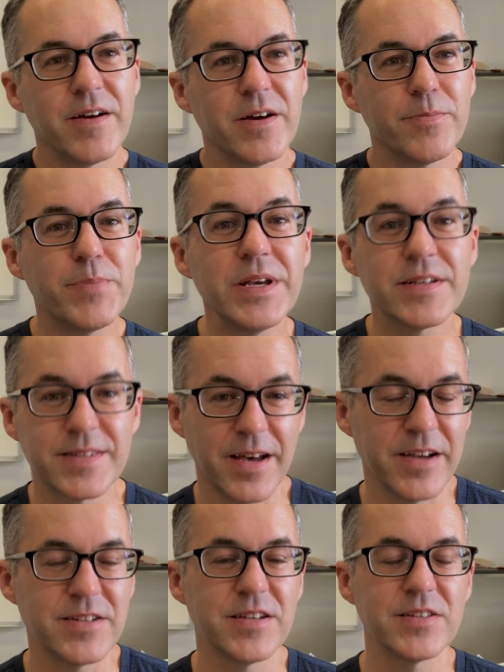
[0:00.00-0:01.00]
be a
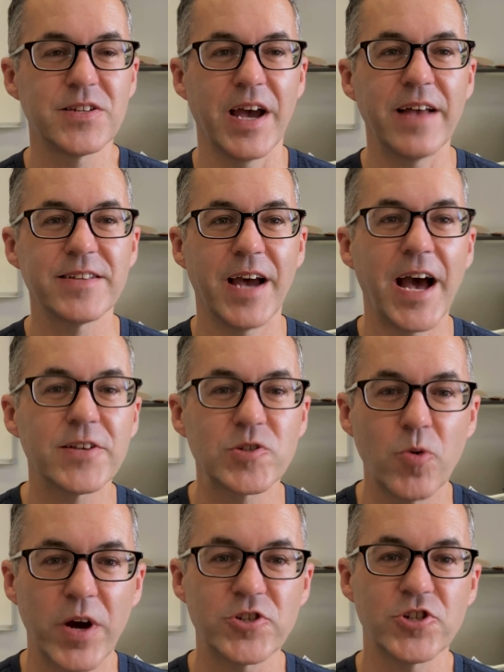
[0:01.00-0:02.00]
scientist, to ask
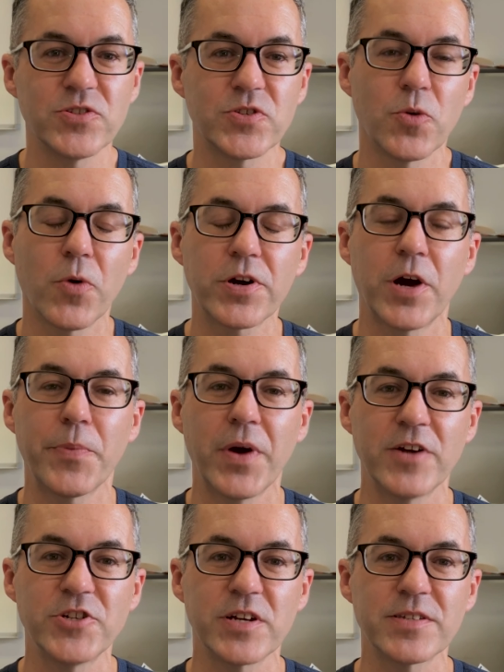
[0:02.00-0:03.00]
questions, to work on
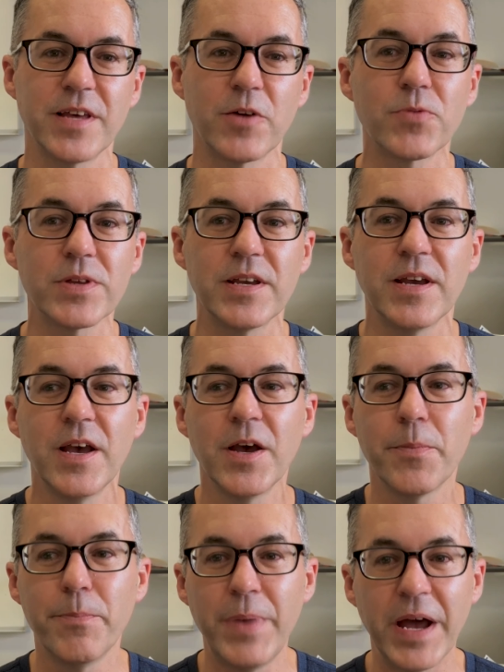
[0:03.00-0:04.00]
projects that really
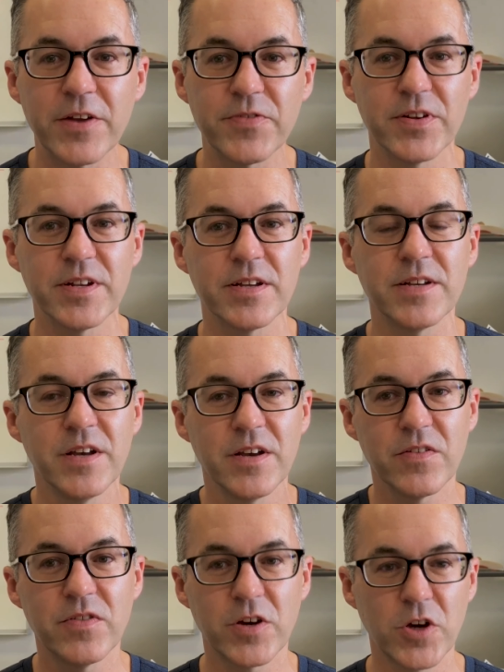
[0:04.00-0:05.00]
benefited
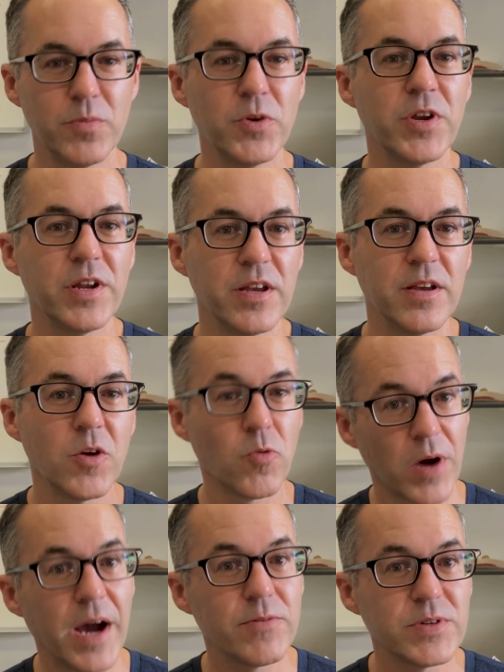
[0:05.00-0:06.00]
the community
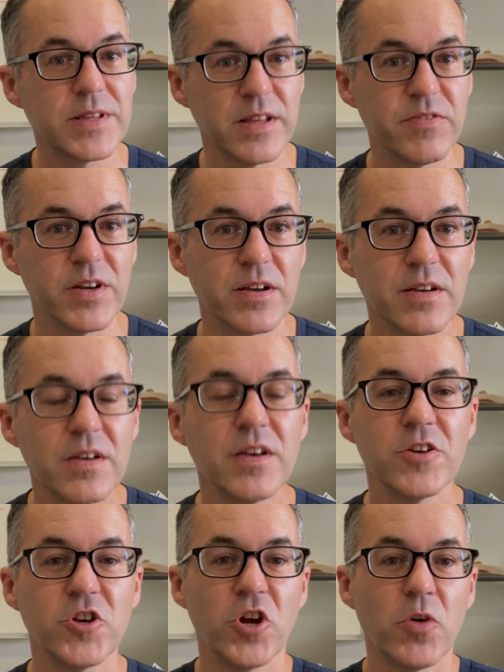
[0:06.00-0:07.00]
where I was living,
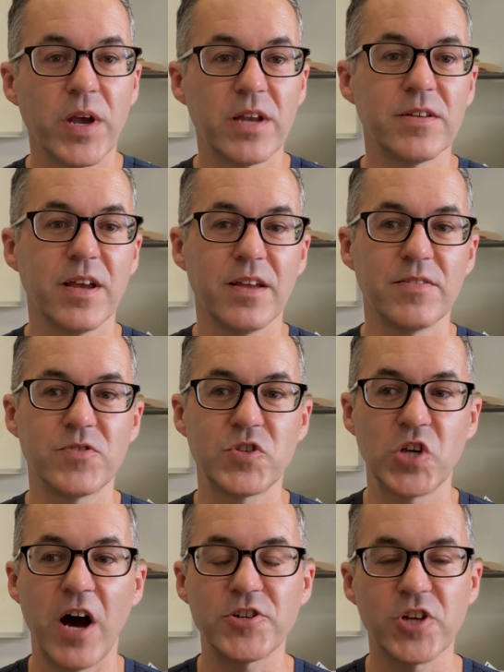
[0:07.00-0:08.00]
and
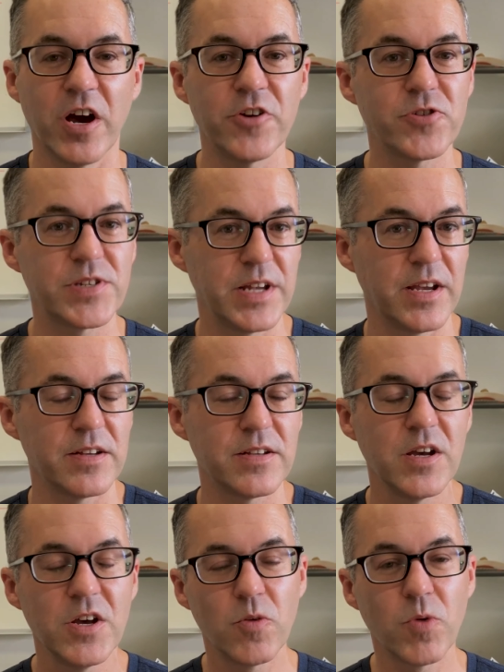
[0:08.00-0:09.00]
sought to understand
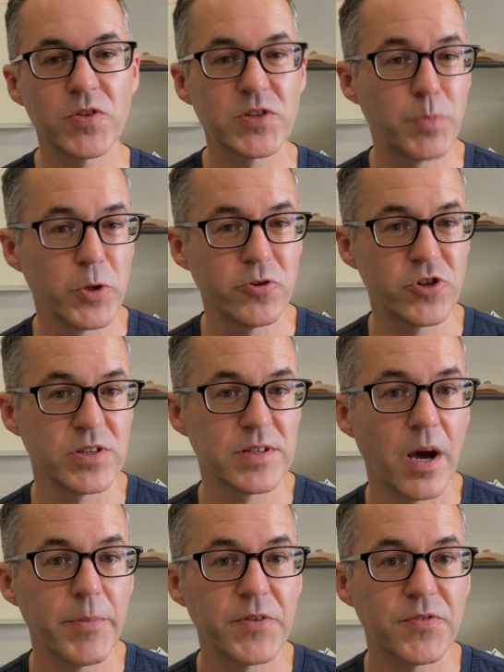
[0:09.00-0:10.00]
where this pollution's
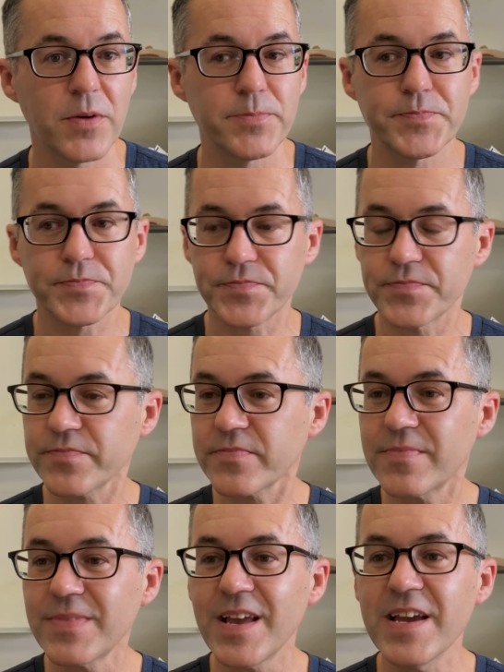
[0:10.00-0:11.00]
coming from
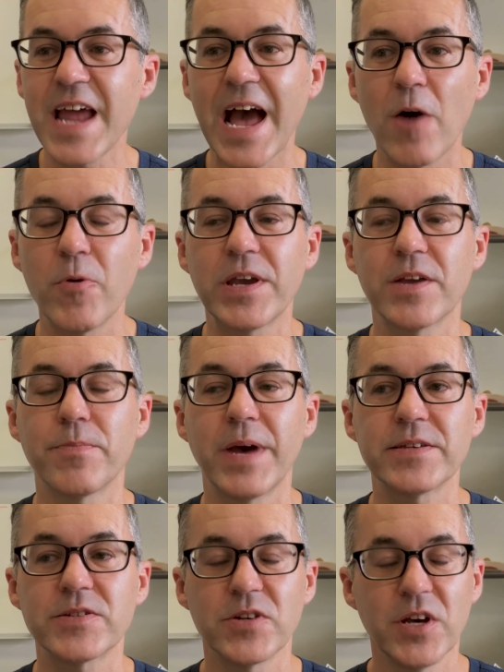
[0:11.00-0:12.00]
and how we can
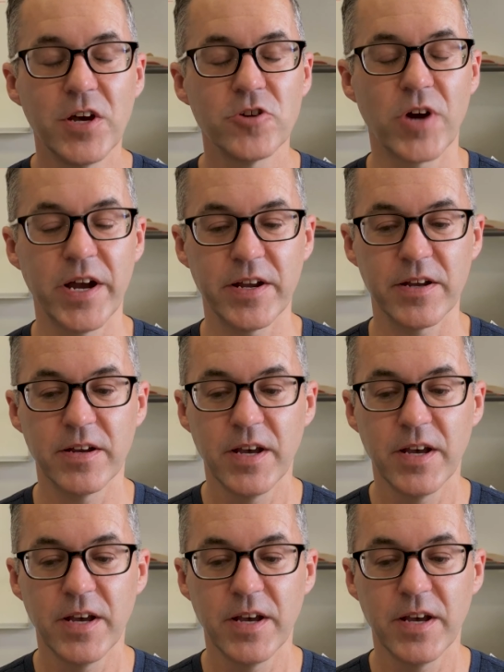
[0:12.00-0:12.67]
best try to